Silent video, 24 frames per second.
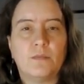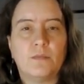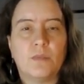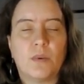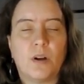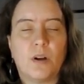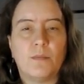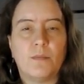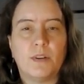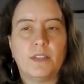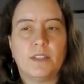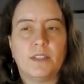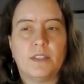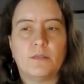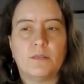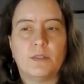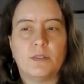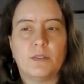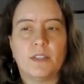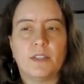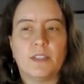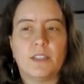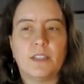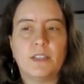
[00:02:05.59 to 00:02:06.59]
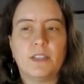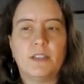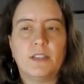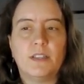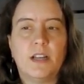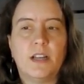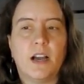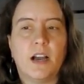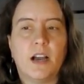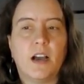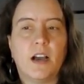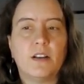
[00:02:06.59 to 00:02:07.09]
properties that were listed,
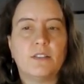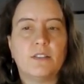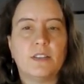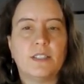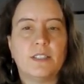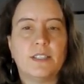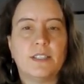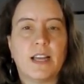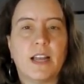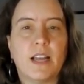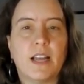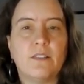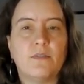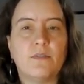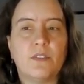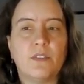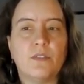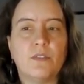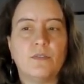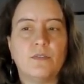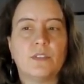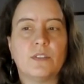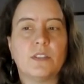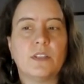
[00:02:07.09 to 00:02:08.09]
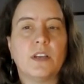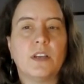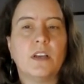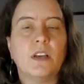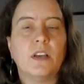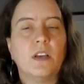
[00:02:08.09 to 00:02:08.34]
110 of those,